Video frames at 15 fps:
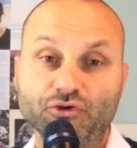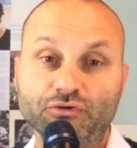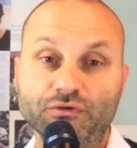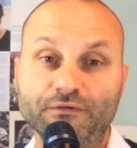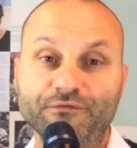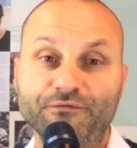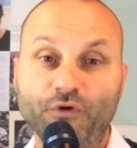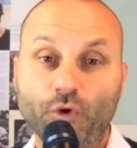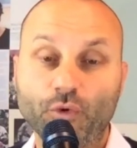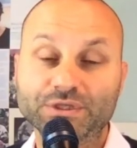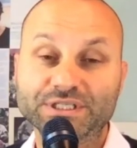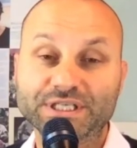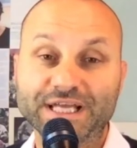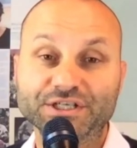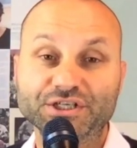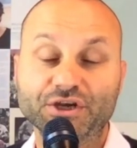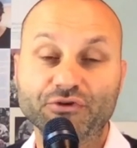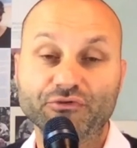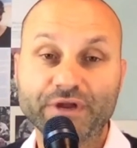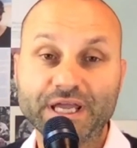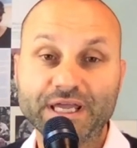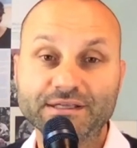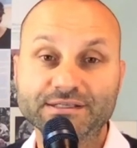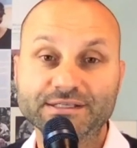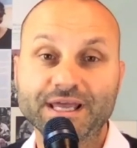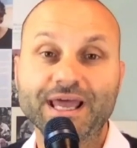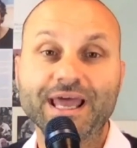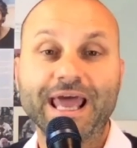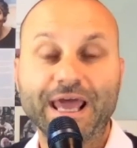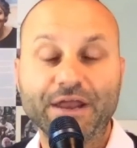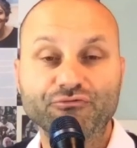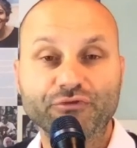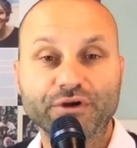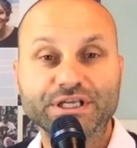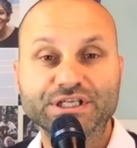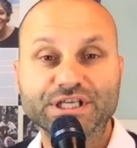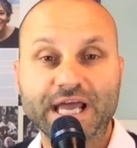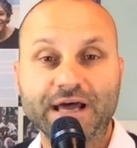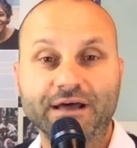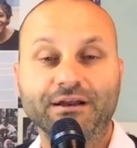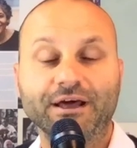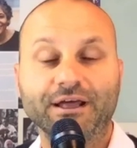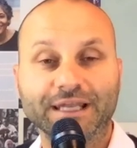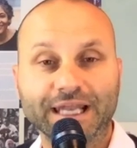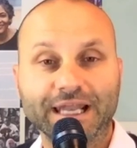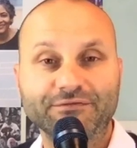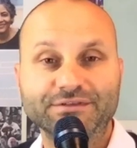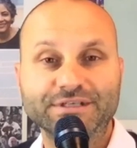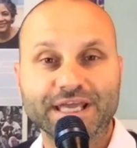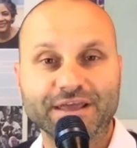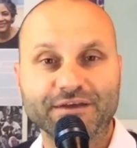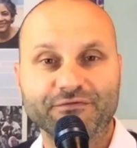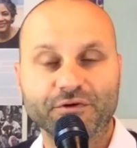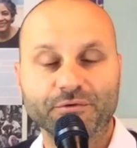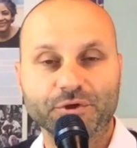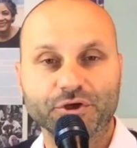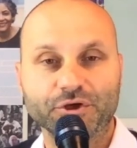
forward slash careers and reach out. I'd love to hear from you.